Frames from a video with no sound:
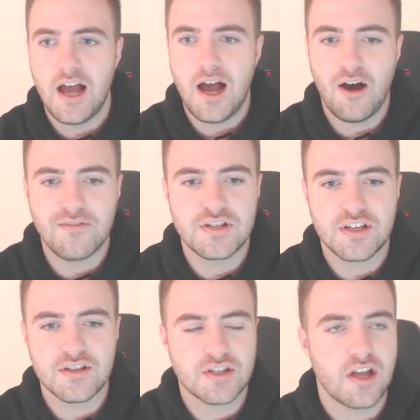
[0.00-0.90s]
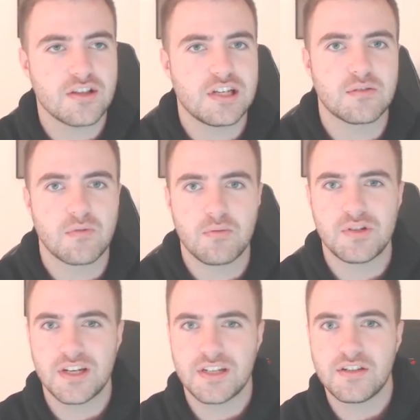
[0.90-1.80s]
Obviously, at the start of the season, we were
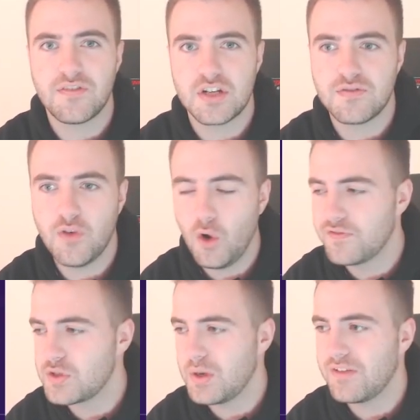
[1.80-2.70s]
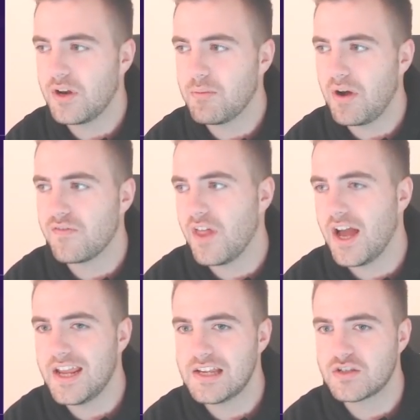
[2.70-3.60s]
predicted to finish 4th, so anything above that
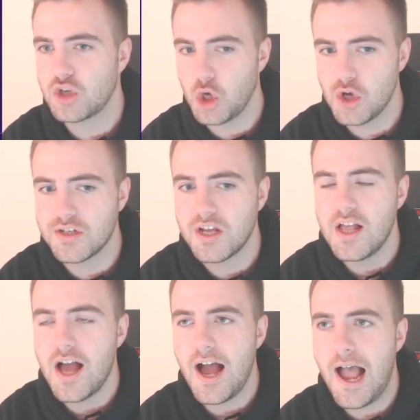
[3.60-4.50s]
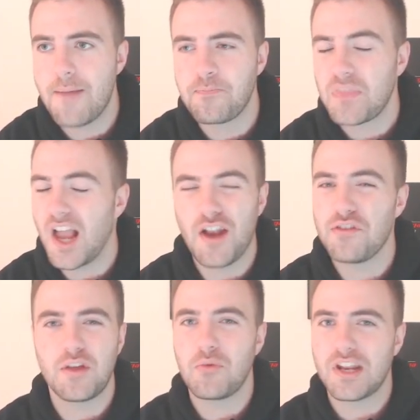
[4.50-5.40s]
is good. I don't
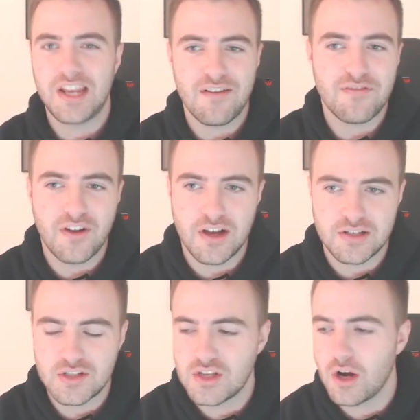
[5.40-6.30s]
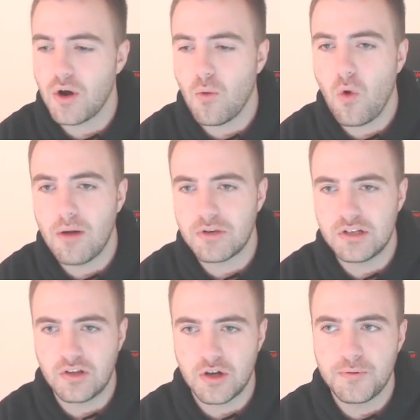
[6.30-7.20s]
think we're going to get first. So what I'm going
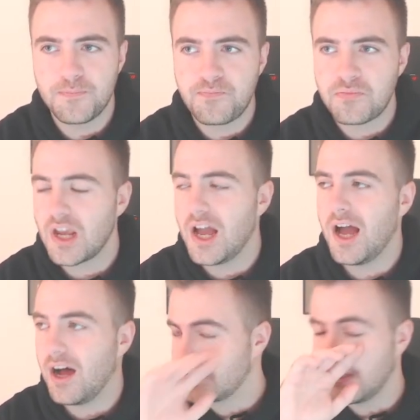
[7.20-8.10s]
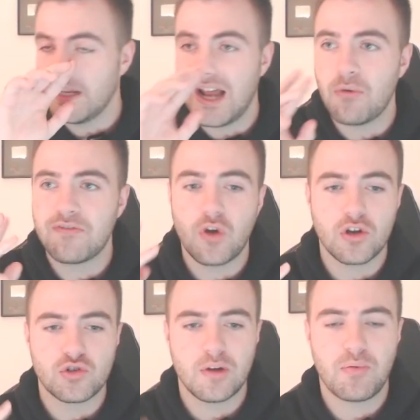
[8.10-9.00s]
to do, I'll tell you now, we've got a
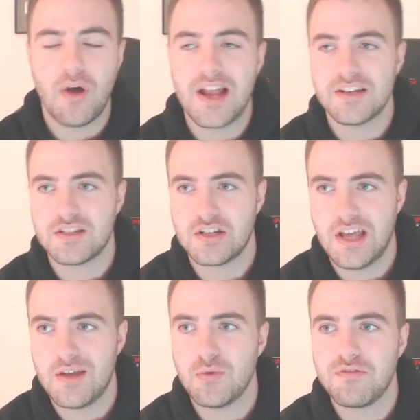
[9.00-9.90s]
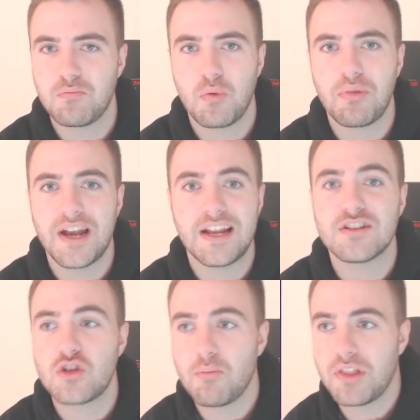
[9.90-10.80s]
triple header today. We're playing against
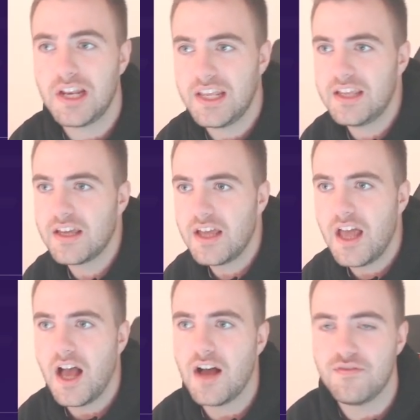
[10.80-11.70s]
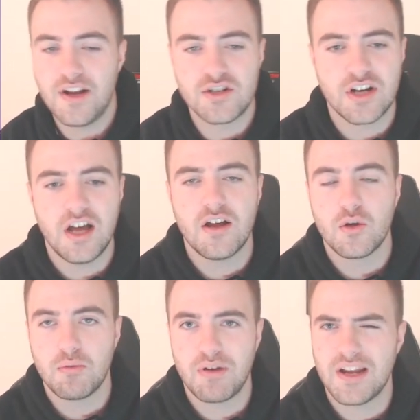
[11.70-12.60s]
top of the league, Vejla, who
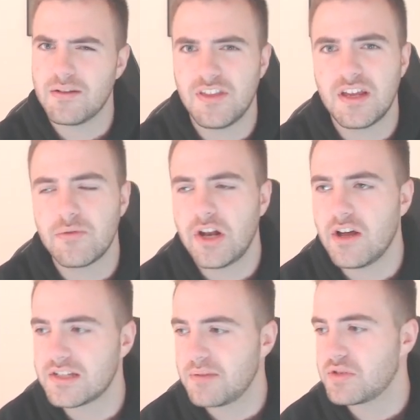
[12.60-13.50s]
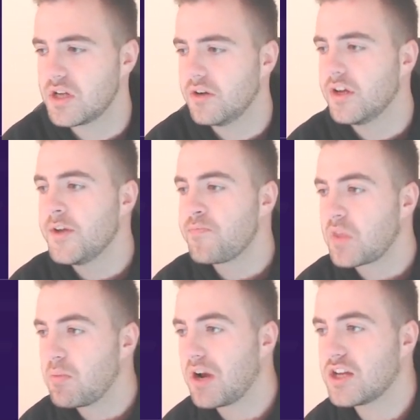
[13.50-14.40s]
we played, I think, in the last episode,
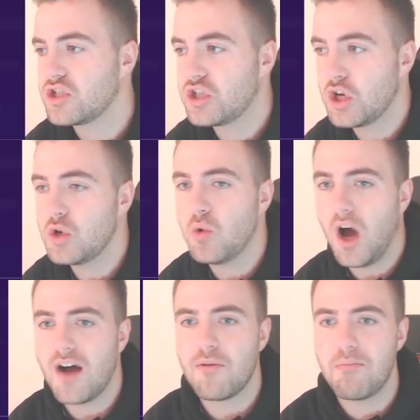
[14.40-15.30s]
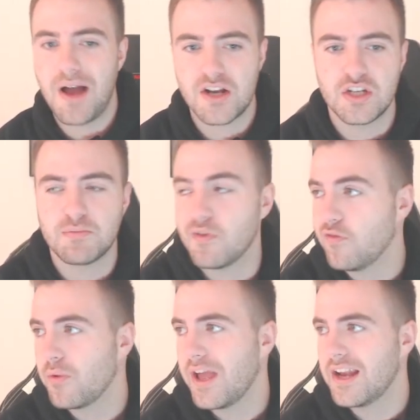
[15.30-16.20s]
plus 2 other matches
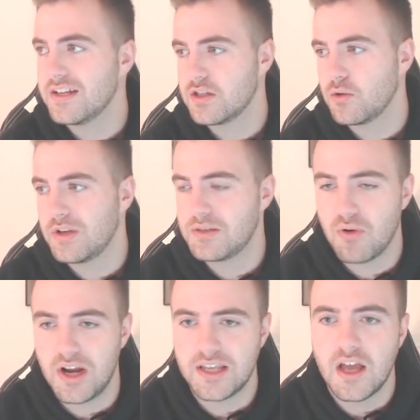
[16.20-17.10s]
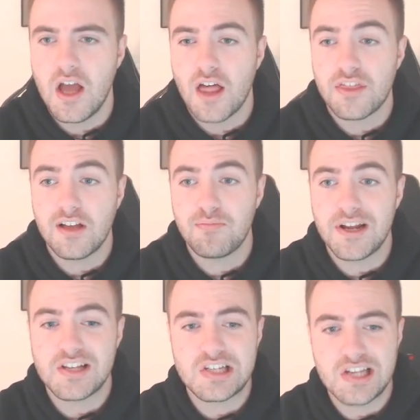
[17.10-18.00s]
before we head into the winter break. I think I've
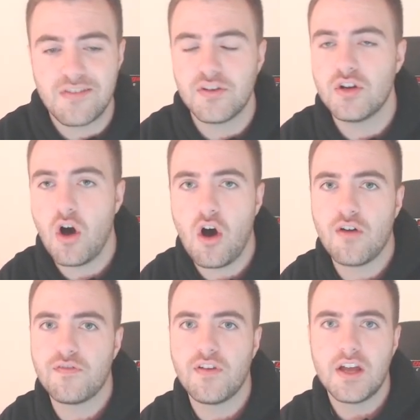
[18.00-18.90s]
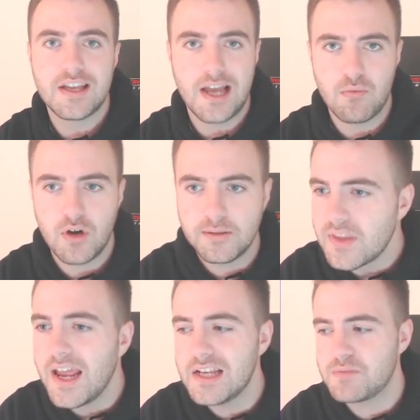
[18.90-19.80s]
played 7 off camera.
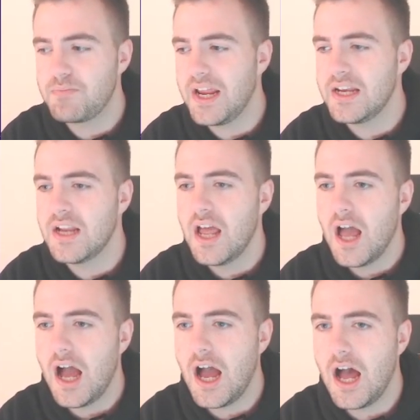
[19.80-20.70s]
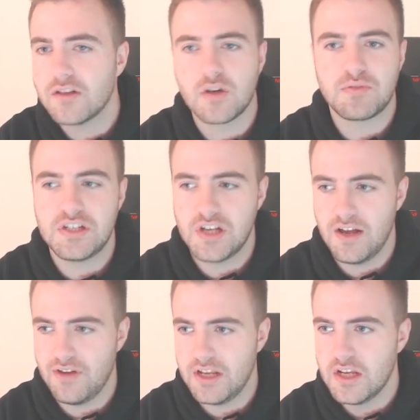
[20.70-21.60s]
It's been
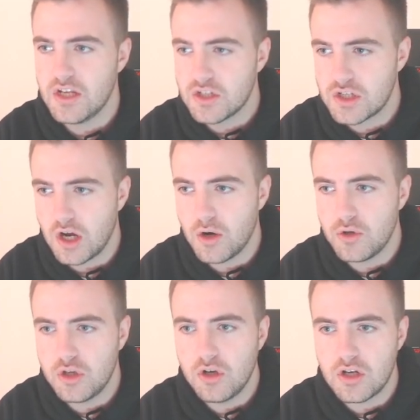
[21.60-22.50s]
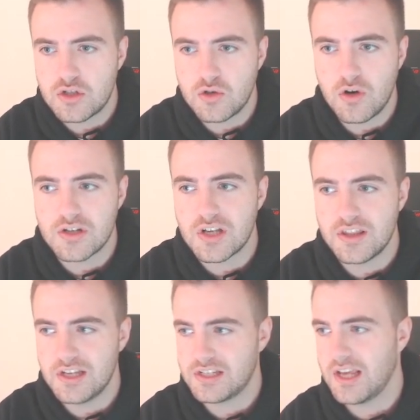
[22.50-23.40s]
topsy-turvy. So you lot saw us at
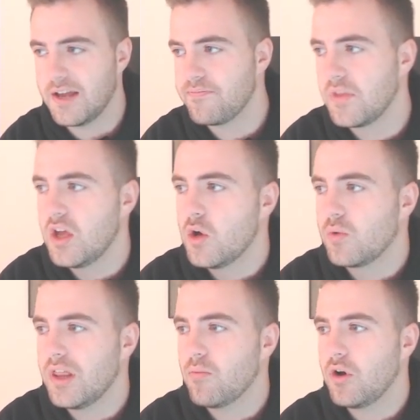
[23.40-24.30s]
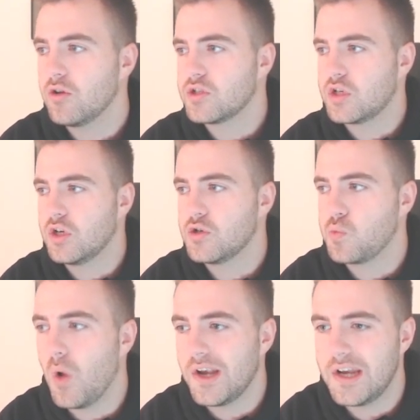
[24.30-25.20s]
this game. We then went on to lose
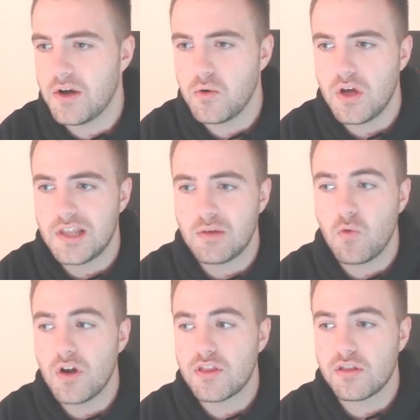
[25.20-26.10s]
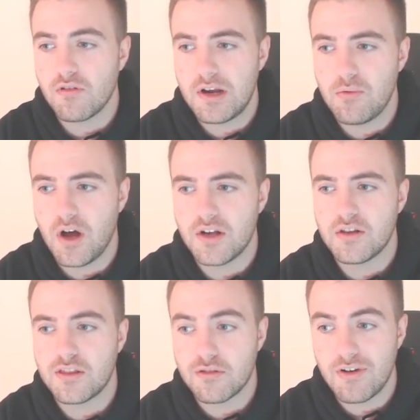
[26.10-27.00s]
1-0. Then we won 3-1,
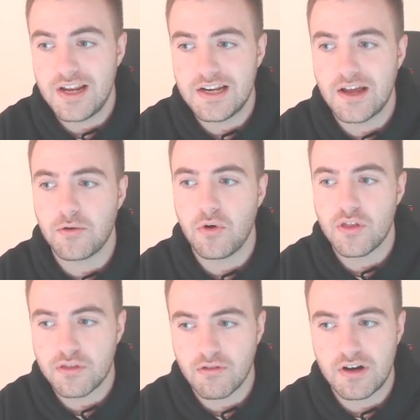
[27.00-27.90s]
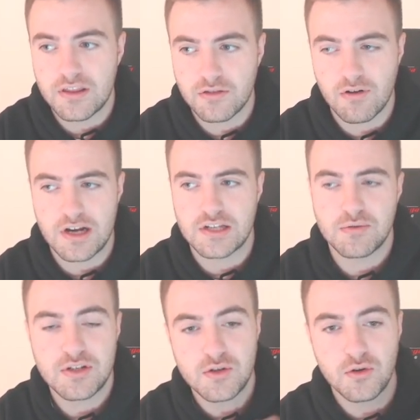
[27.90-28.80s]
3-0, 3-3. So we
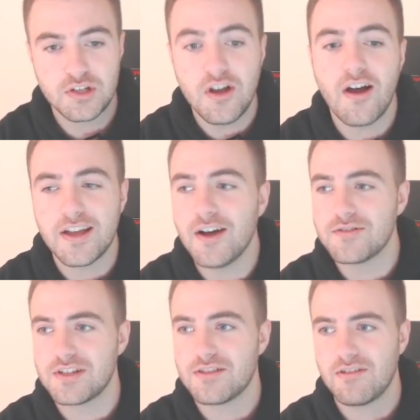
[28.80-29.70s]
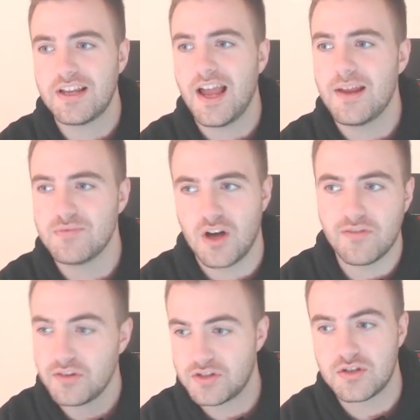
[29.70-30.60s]
scored 9 goals in 3 games
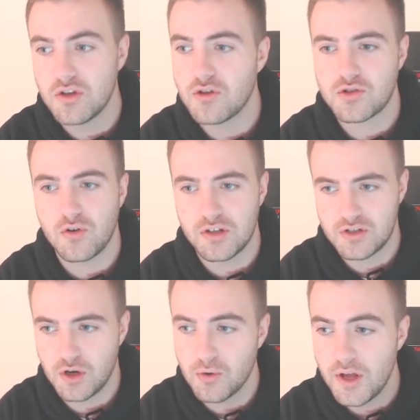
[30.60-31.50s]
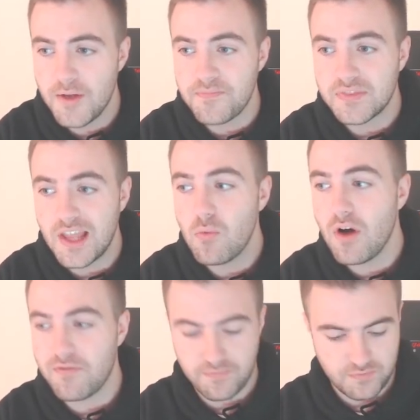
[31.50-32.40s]
after not scoring at all. Then
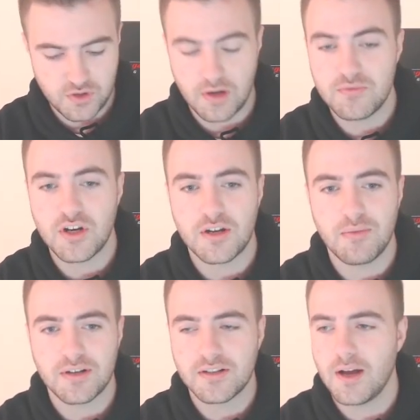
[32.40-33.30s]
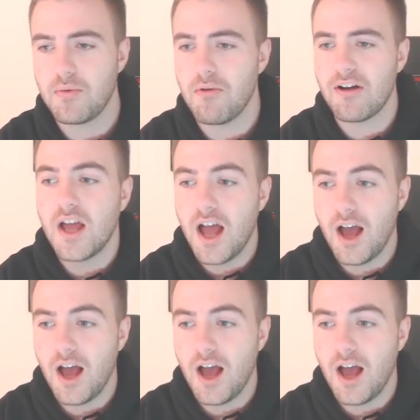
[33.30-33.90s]
sorry, I'm chucking my cup around.